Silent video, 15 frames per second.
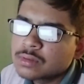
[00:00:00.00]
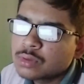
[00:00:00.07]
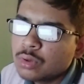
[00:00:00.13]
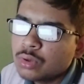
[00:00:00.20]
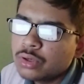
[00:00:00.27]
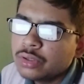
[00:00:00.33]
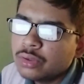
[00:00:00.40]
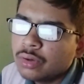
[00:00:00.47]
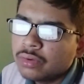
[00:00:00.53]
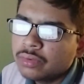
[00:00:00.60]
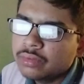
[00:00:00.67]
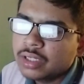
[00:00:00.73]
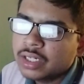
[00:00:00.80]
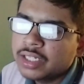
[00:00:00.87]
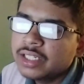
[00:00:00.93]
code
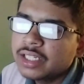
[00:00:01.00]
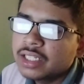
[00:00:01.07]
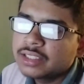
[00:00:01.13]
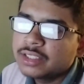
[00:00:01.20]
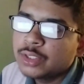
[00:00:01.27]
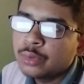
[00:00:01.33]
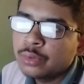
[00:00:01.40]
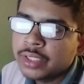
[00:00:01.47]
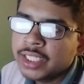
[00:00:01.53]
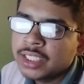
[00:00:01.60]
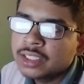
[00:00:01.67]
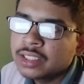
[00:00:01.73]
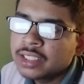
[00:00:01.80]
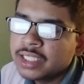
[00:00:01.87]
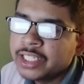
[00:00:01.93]
of conduct
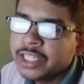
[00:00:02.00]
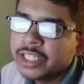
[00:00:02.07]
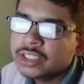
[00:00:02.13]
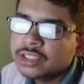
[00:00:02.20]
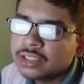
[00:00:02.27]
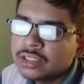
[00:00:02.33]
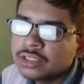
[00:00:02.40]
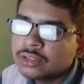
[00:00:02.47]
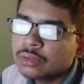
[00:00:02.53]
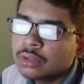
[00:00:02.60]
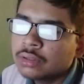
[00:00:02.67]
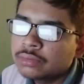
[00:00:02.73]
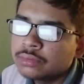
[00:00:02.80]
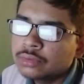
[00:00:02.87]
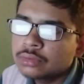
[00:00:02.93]
during the elections
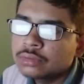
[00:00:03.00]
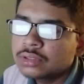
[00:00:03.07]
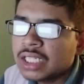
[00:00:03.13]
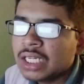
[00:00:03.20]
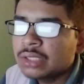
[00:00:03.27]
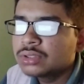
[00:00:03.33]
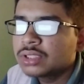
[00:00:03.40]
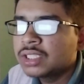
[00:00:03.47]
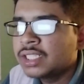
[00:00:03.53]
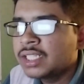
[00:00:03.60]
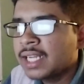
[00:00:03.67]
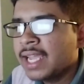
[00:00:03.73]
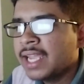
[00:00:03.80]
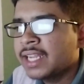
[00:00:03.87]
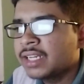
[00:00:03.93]
of
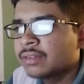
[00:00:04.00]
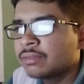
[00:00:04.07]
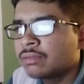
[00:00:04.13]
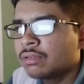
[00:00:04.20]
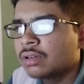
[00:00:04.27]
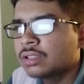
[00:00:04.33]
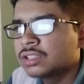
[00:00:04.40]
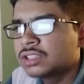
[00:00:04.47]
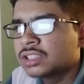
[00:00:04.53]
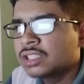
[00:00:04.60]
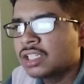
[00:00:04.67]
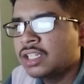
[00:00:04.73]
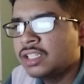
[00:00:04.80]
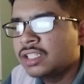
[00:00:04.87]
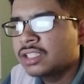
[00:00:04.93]
2009 was
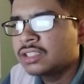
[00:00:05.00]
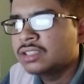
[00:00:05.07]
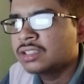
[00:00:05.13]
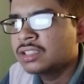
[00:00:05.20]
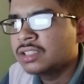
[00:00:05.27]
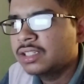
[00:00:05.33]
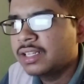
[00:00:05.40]
another